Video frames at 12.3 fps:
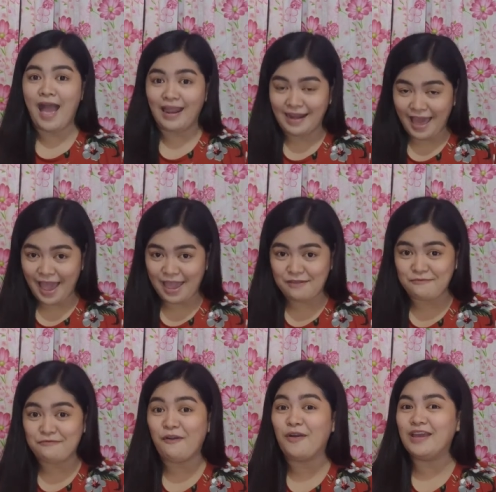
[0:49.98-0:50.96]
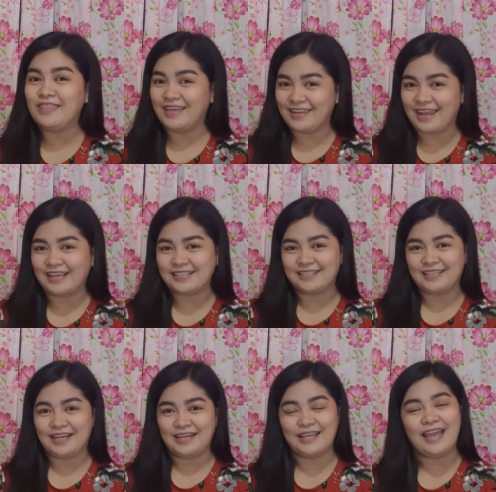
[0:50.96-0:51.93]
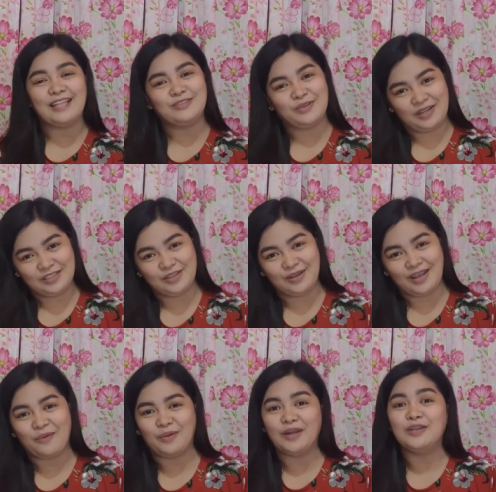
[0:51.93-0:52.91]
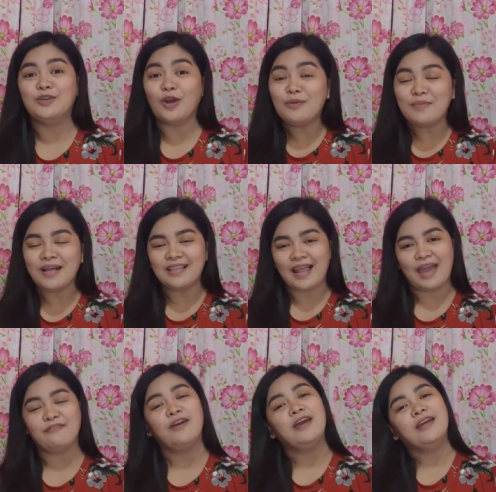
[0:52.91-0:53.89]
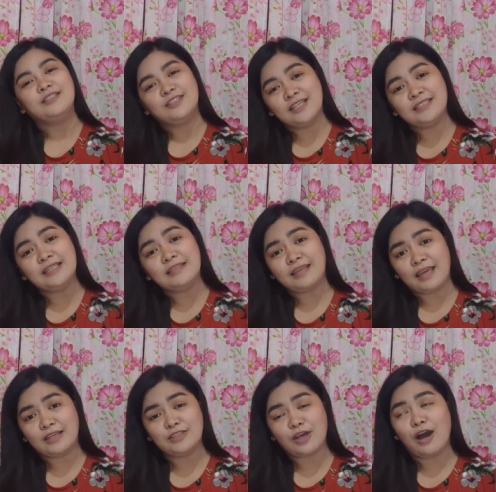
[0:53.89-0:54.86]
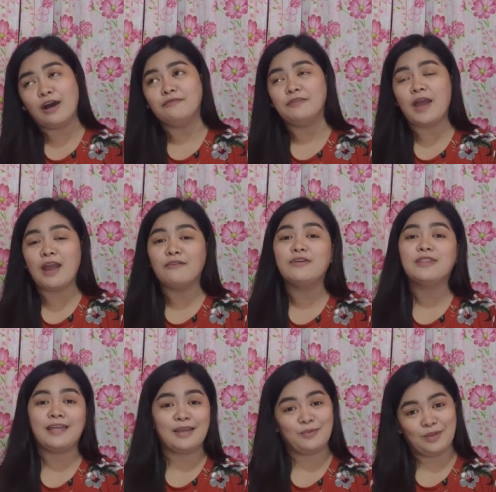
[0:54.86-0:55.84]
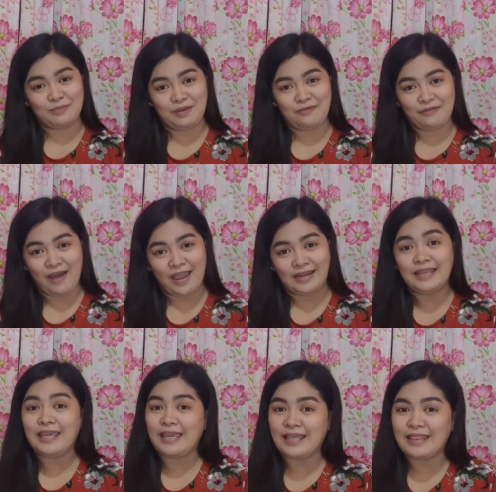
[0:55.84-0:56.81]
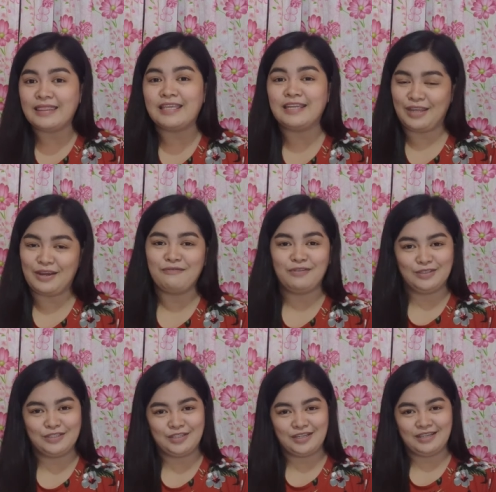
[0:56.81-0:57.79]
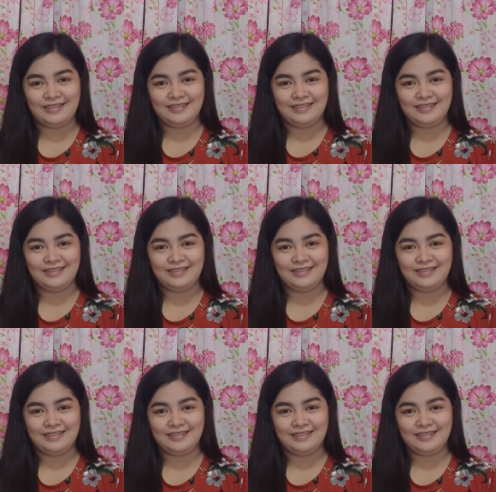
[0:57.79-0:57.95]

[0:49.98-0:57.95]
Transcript: alive for the next year and to enjoy our normal life just in case of everything will be fine in the near future.